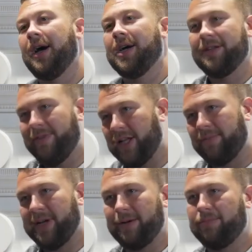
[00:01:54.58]

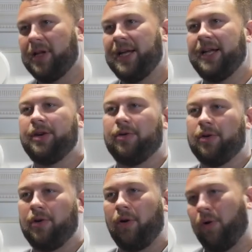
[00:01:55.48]
developing a blend
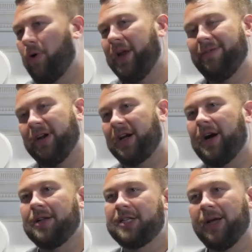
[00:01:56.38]
or even a
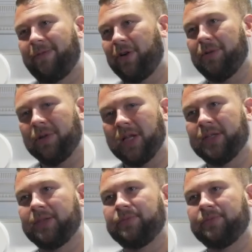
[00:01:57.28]
concept for a blend.